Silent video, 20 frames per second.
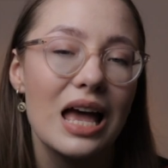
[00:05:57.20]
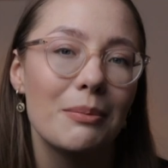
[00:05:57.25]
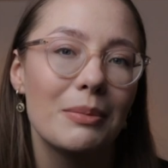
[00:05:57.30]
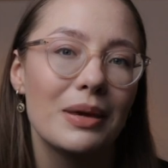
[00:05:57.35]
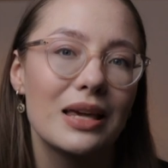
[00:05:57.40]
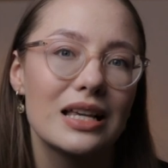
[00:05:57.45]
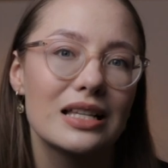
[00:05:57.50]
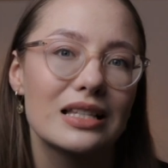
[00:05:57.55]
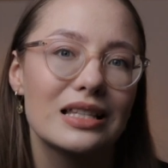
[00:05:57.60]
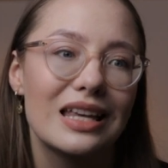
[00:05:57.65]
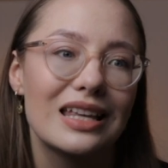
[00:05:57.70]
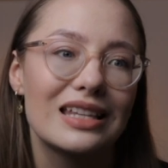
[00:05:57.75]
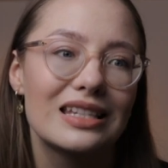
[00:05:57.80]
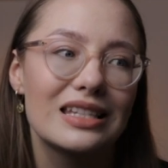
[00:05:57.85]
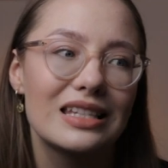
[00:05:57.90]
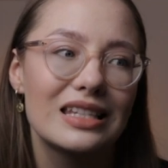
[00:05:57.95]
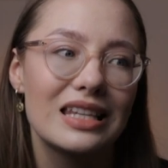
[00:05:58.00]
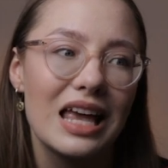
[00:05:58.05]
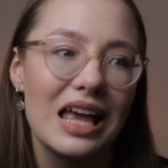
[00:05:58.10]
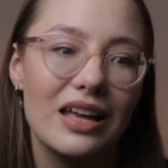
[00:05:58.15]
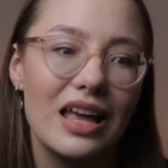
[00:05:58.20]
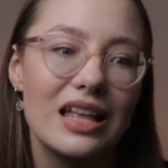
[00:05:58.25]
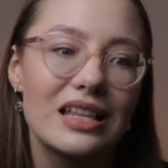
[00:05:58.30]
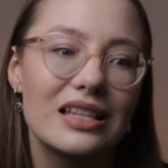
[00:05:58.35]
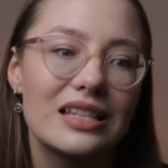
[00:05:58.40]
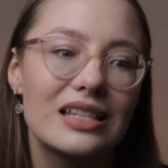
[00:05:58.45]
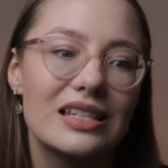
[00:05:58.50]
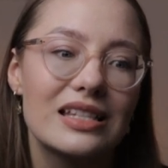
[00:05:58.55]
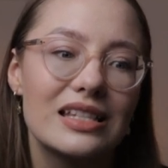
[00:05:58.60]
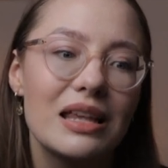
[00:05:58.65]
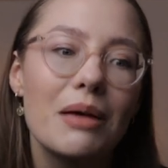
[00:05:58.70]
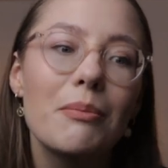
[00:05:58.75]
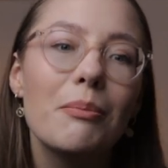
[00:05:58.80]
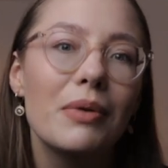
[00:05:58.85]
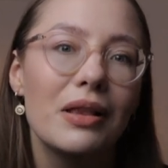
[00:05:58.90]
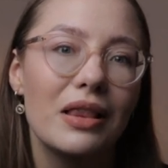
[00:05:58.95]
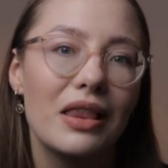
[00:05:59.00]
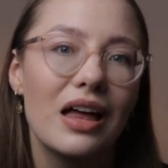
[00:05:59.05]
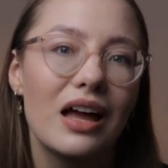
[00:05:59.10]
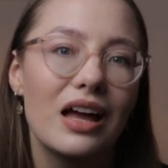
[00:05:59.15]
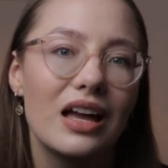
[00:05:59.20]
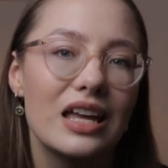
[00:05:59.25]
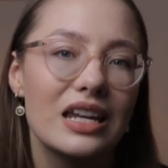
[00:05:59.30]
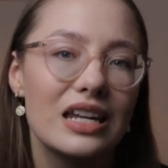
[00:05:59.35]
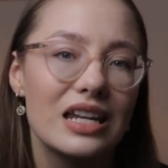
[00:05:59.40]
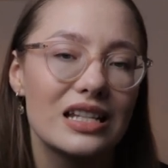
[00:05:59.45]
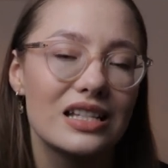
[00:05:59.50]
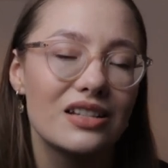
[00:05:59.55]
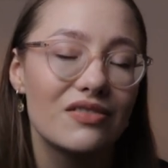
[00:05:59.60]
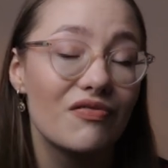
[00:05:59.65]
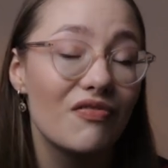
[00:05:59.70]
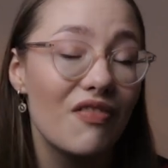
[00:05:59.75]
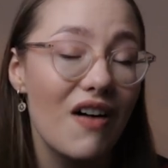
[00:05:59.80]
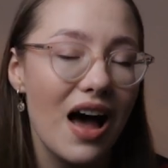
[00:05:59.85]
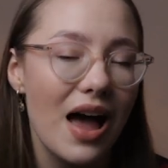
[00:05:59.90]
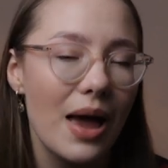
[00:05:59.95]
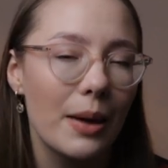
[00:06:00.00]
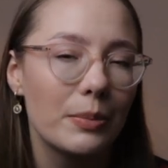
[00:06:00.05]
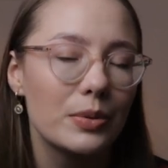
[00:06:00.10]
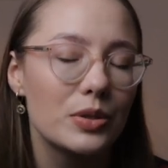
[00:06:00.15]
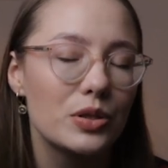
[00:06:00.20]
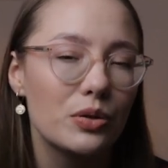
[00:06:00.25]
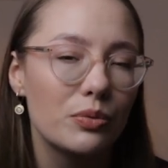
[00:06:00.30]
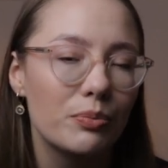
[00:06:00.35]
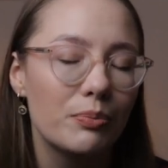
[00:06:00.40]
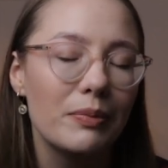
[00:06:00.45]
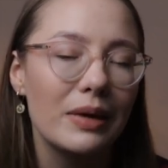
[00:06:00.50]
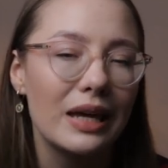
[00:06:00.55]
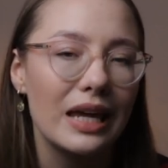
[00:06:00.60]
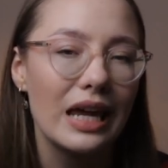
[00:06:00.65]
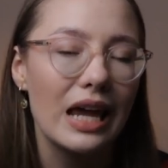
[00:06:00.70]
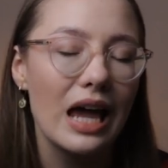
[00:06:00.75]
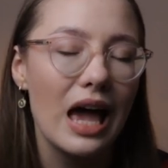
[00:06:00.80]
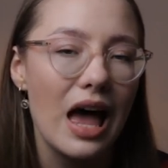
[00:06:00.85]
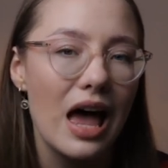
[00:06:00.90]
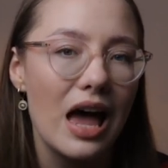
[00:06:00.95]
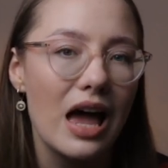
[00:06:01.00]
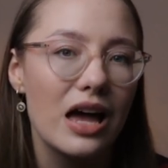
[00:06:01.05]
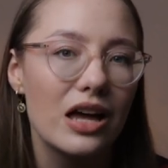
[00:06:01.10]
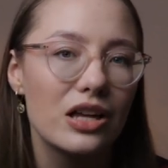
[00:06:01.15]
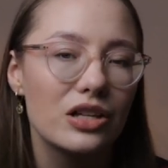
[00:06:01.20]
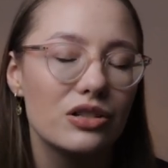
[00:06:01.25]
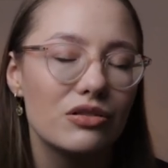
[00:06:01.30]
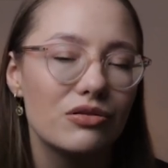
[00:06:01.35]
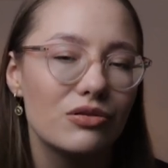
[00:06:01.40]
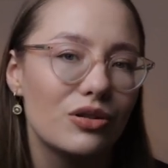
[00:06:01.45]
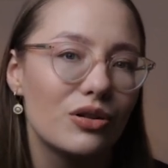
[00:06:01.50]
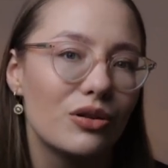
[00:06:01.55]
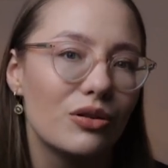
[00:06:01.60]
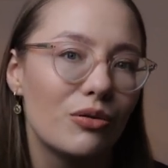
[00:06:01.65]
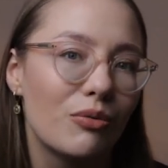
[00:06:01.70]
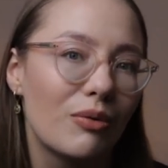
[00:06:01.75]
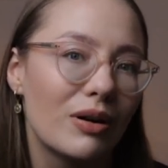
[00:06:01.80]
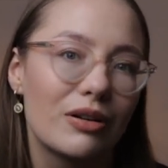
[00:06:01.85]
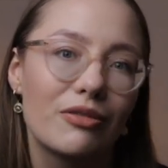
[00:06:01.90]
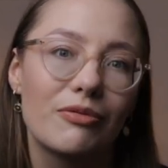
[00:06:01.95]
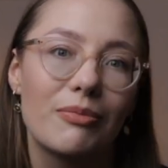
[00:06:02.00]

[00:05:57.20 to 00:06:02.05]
because it's it's similar in its vibe to me uh, to one